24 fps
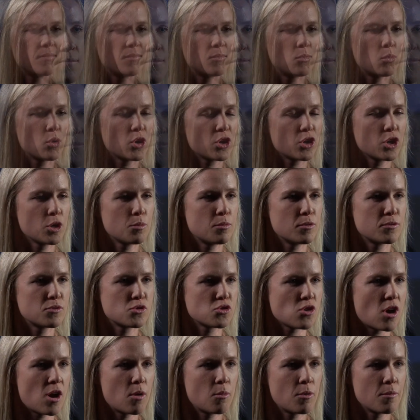We're a group of
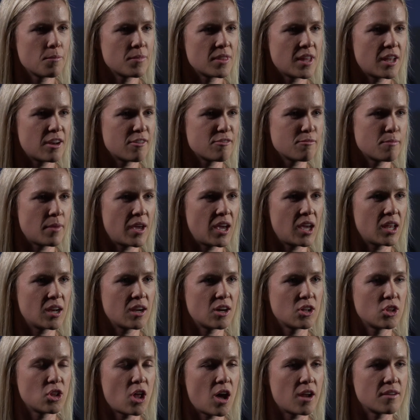strong women that have made
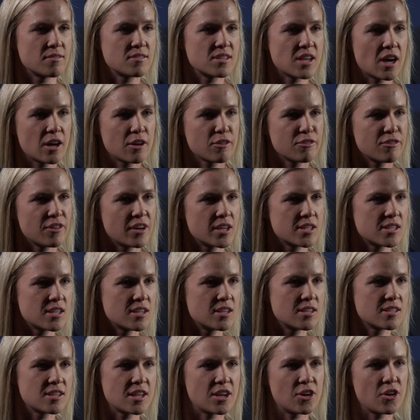a lot of
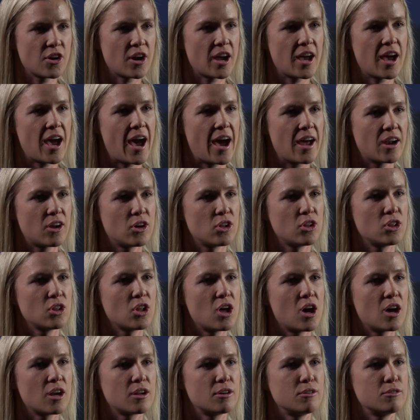sacrifices and are at a
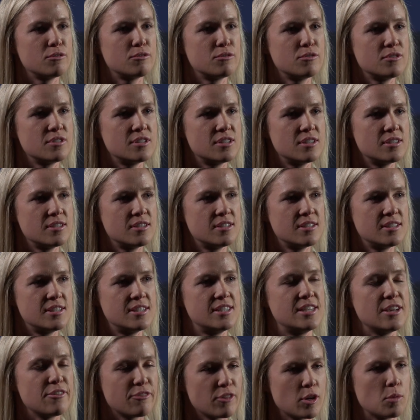lot of
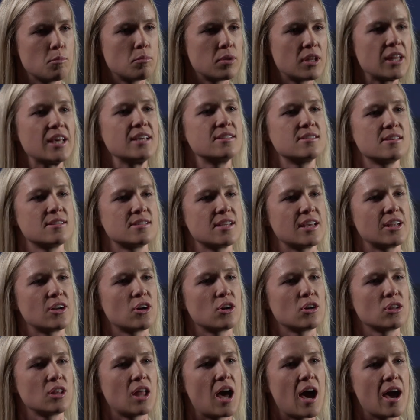different places in
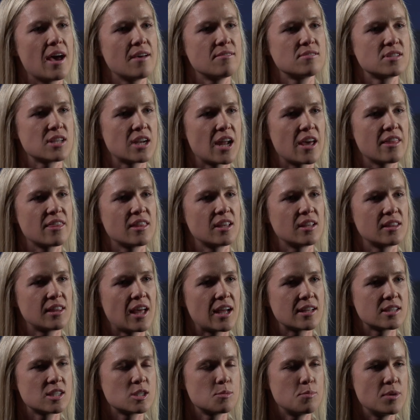our lives, and I think
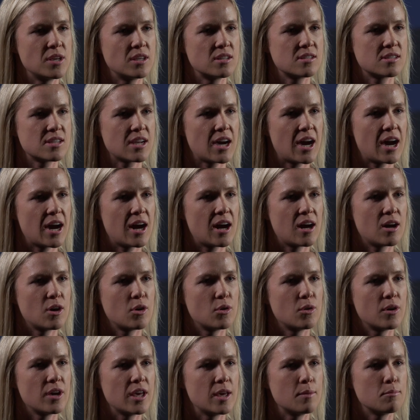that speaks to
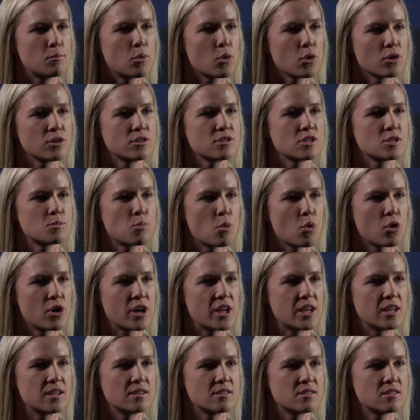how important sport
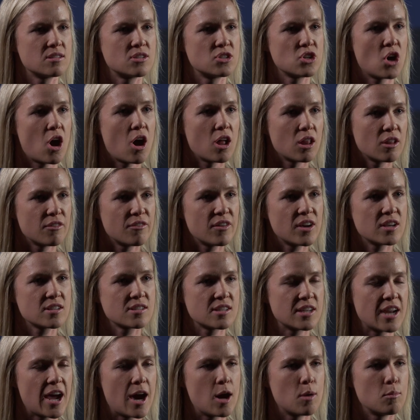is to all of us
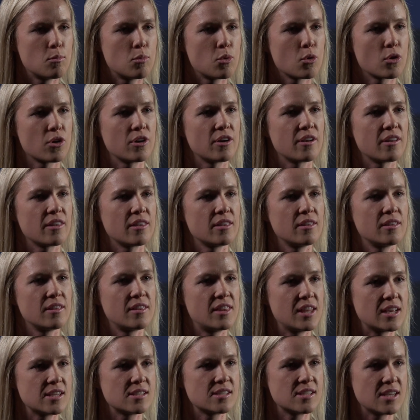and how important
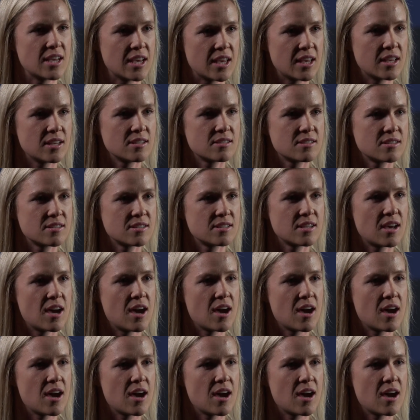this is.